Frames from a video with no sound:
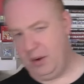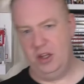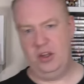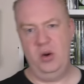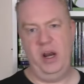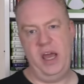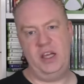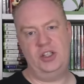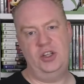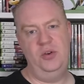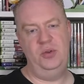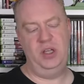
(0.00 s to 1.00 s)
I'm going to do the
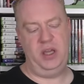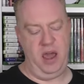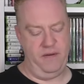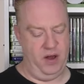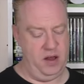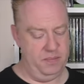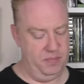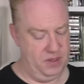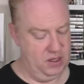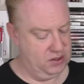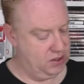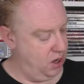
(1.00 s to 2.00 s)
next two together.
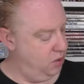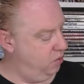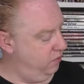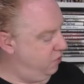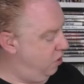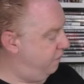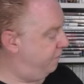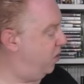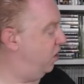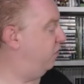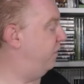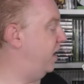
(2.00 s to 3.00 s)
So we've got
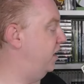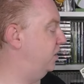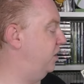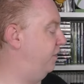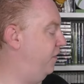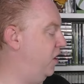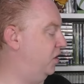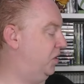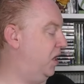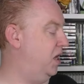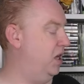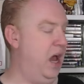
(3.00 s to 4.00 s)
Final Fantasy
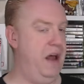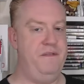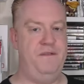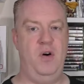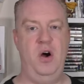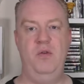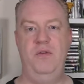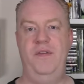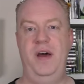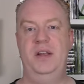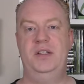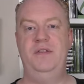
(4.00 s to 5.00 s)
XIII and Final
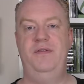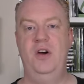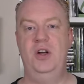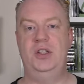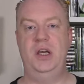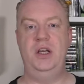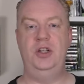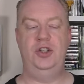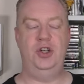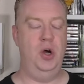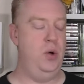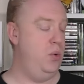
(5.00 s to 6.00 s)
Fantasy XIII
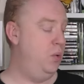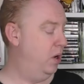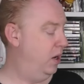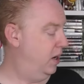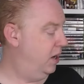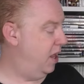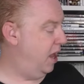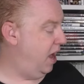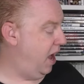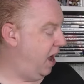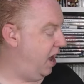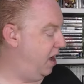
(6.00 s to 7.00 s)
2.
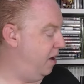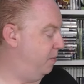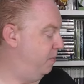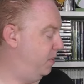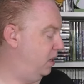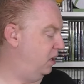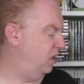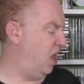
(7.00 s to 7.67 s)
I